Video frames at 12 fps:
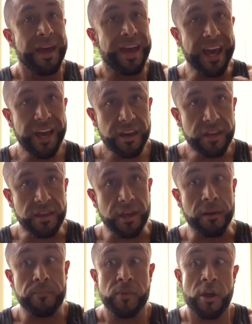
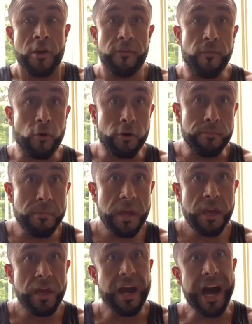anything. For
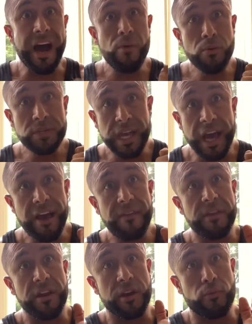me, I was
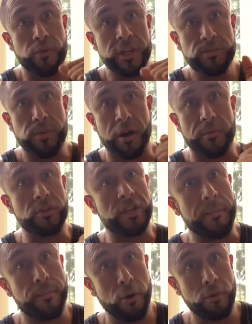having a wrist problem because I
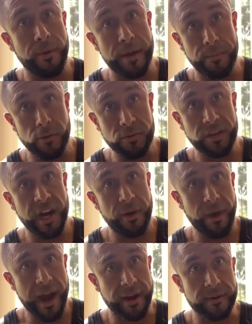broke my bones in
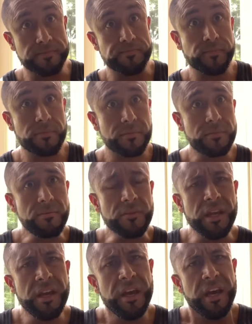Iraq.
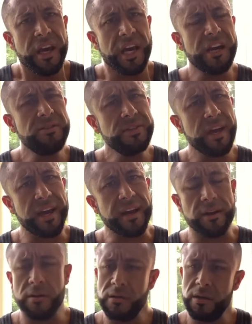And I was like,
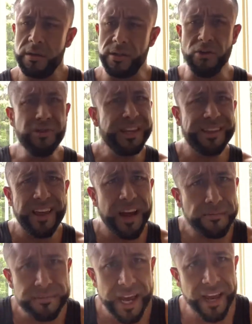the only thing
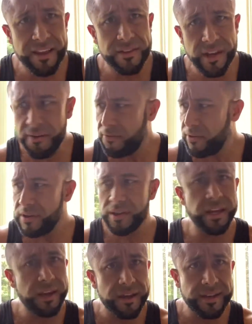I'm taking
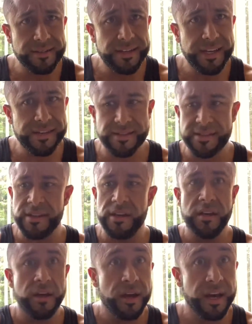differently is this.
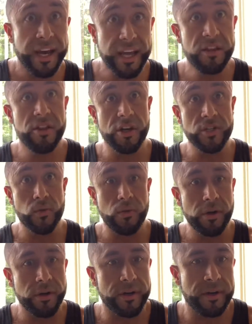It does
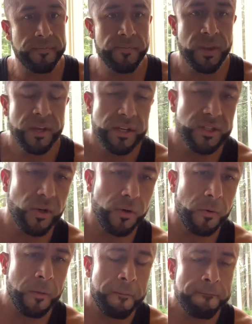work.
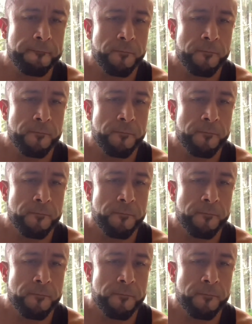So